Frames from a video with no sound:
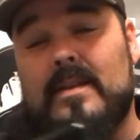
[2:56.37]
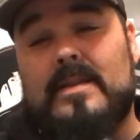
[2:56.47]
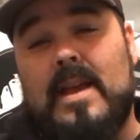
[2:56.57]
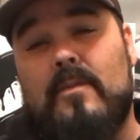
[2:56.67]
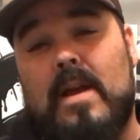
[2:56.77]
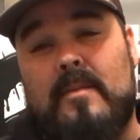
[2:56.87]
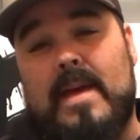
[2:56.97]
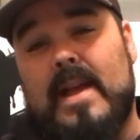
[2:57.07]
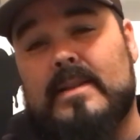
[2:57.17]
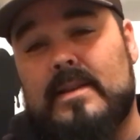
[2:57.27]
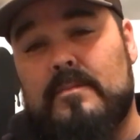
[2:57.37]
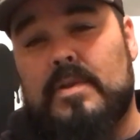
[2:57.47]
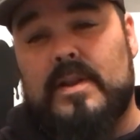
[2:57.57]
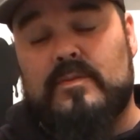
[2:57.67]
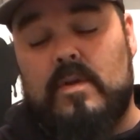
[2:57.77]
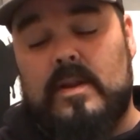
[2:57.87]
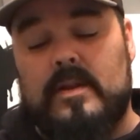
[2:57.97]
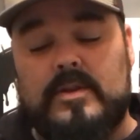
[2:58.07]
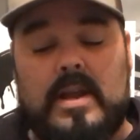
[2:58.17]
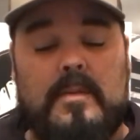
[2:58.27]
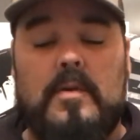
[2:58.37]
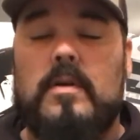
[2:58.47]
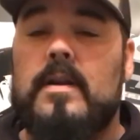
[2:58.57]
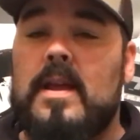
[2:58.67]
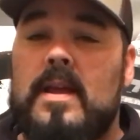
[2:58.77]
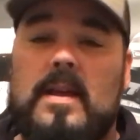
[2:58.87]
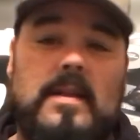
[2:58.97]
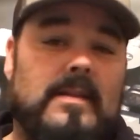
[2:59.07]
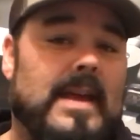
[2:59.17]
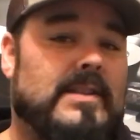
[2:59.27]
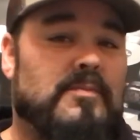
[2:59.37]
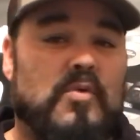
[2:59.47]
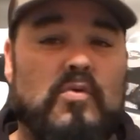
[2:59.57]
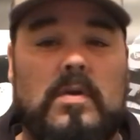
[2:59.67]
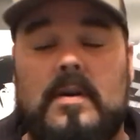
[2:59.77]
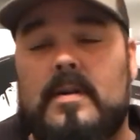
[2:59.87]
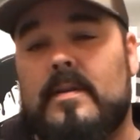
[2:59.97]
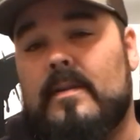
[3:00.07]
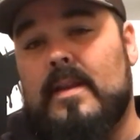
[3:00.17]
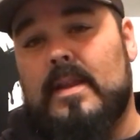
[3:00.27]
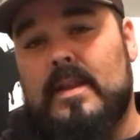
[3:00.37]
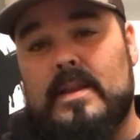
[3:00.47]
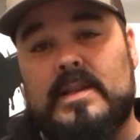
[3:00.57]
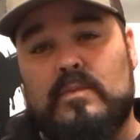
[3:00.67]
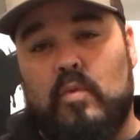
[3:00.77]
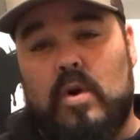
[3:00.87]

10 round magazine plus one in the chamber, that's more than this